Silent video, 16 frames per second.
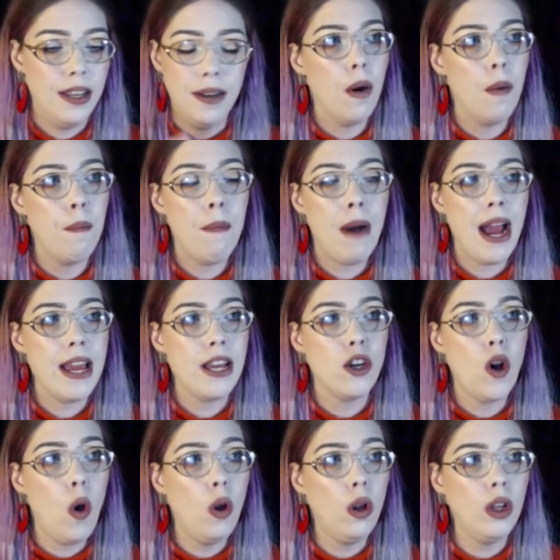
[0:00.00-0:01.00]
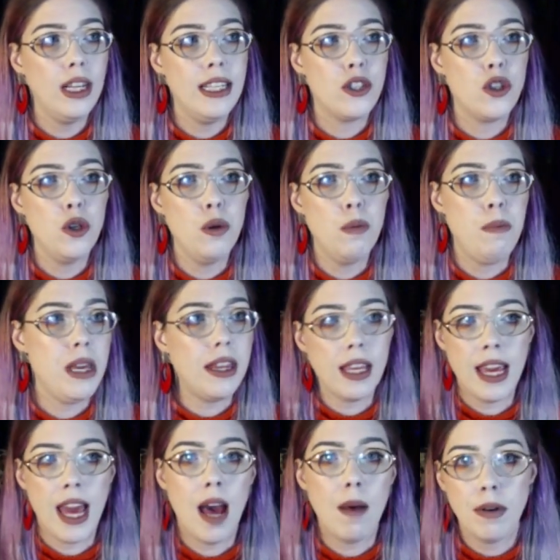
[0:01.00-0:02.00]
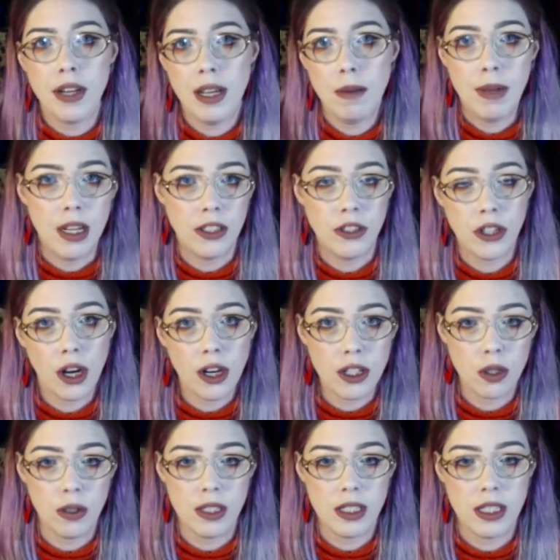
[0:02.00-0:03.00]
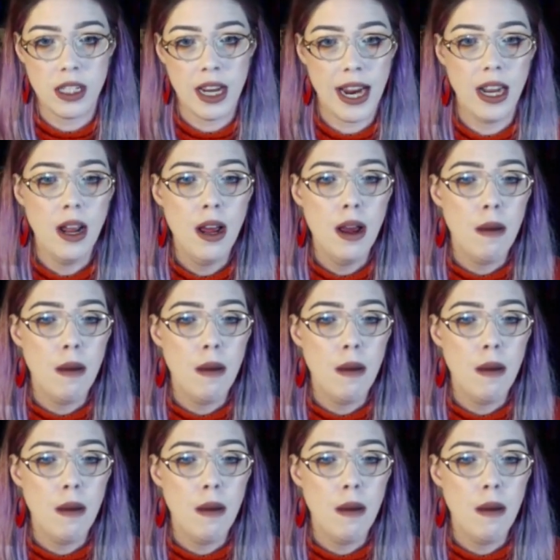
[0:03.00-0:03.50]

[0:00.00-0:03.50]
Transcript: My goal is to beat the Capper Demon on Dark Souls tonight.